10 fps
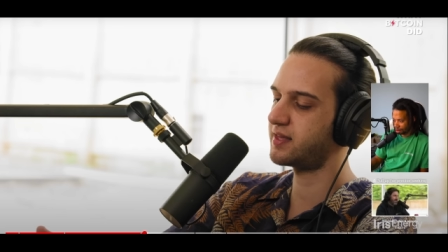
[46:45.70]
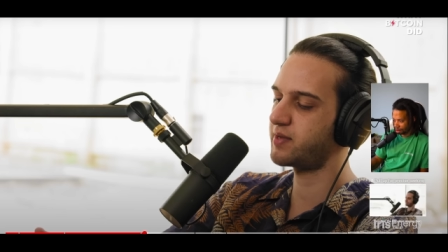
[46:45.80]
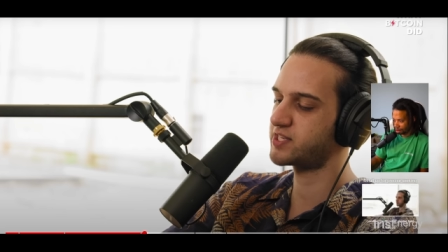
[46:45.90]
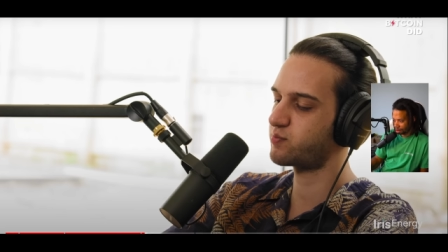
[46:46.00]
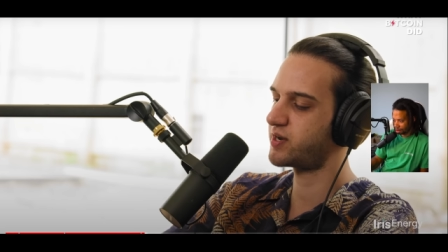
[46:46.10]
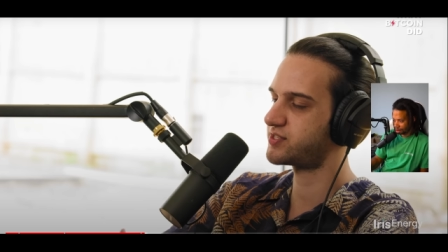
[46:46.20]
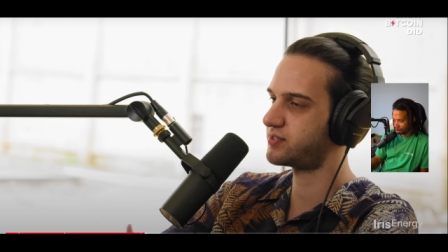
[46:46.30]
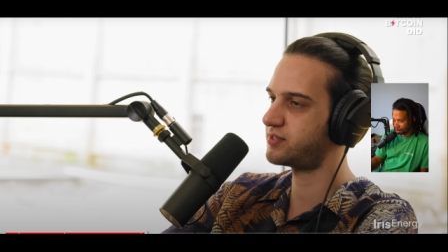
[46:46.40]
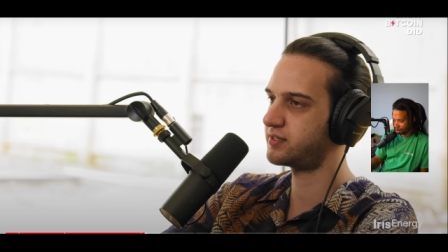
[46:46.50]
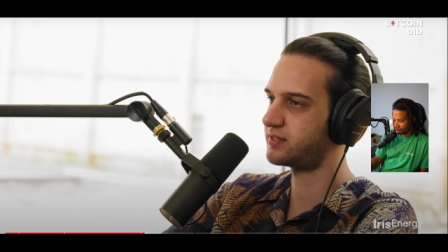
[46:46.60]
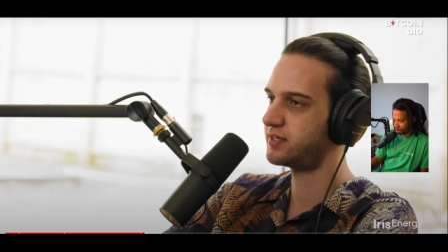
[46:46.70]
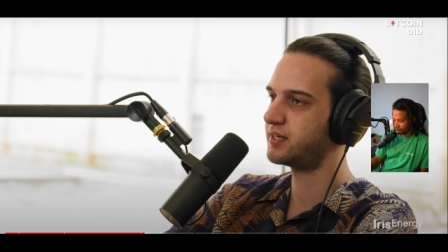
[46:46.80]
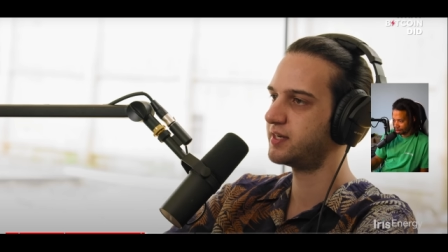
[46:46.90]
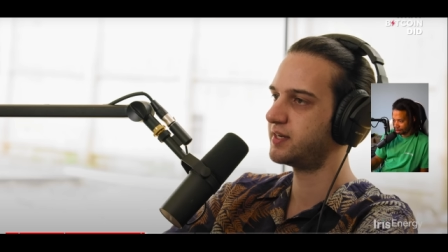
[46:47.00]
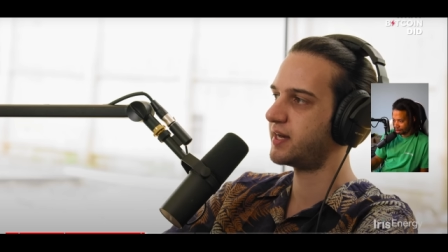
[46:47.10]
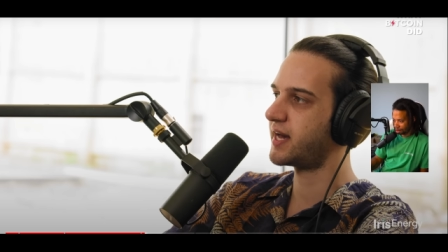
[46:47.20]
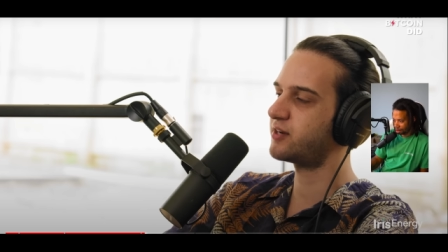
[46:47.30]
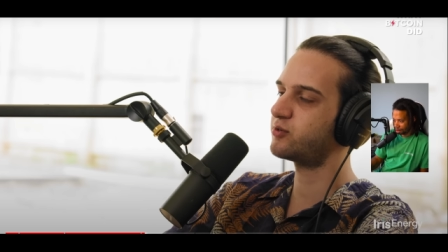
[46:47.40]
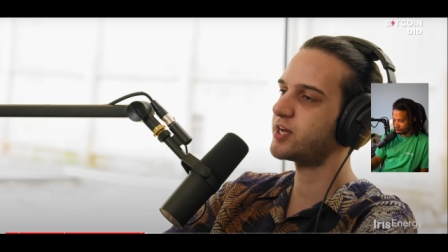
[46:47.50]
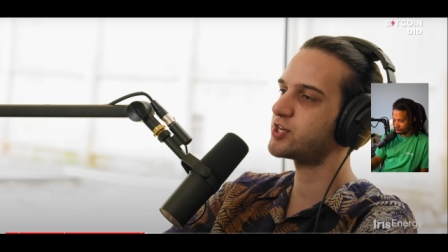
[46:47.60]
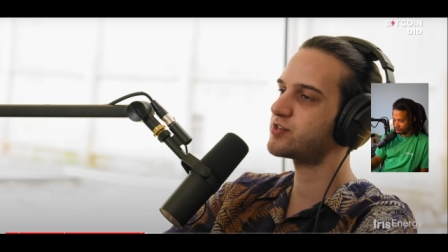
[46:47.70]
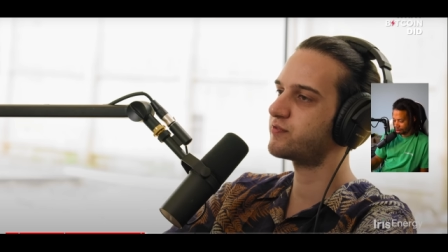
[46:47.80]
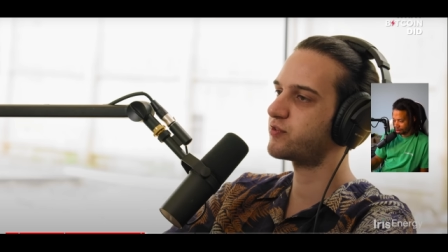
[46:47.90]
them express their adoration